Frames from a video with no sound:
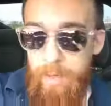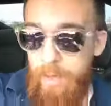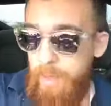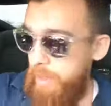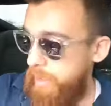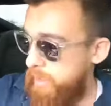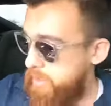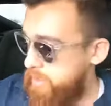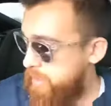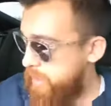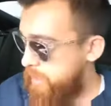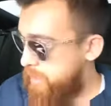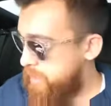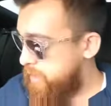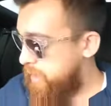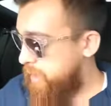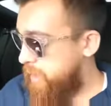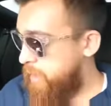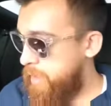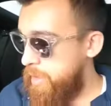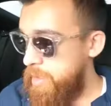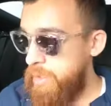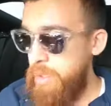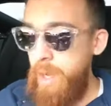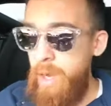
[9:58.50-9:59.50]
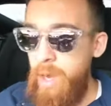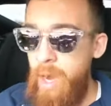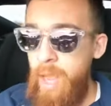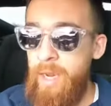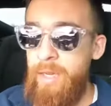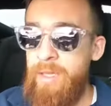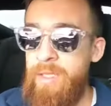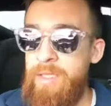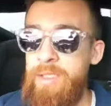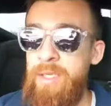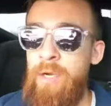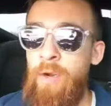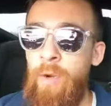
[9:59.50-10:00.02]
It's just a lot of
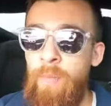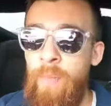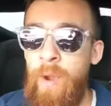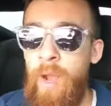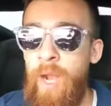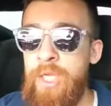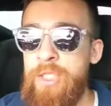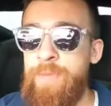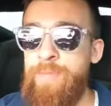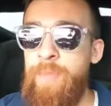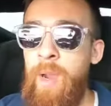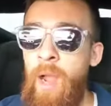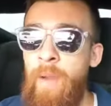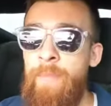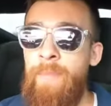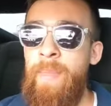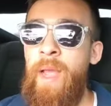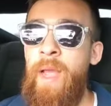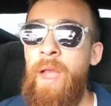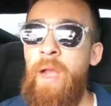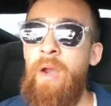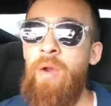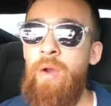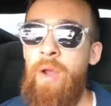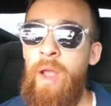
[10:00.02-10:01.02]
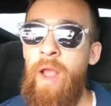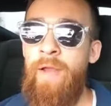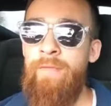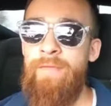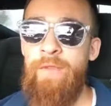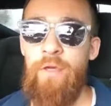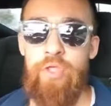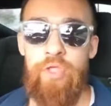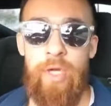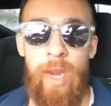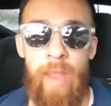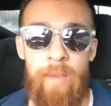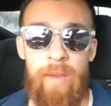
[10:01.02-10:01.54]
these little bugs pop out after
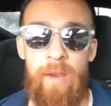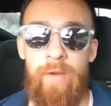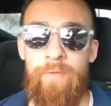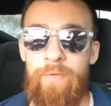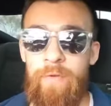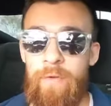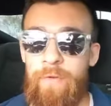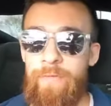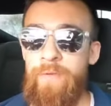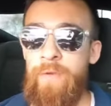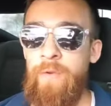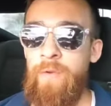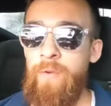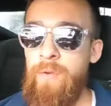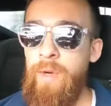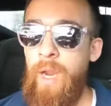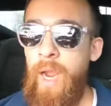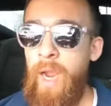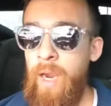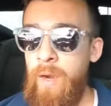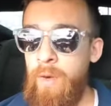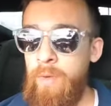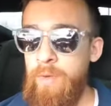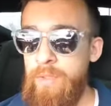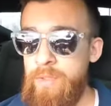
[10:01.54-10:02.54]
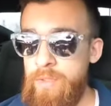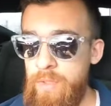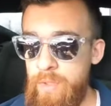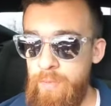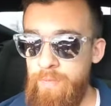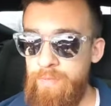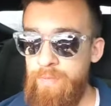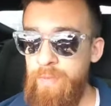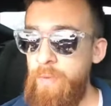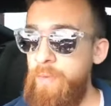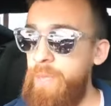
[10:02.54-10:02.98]
driving it for a few hours or a few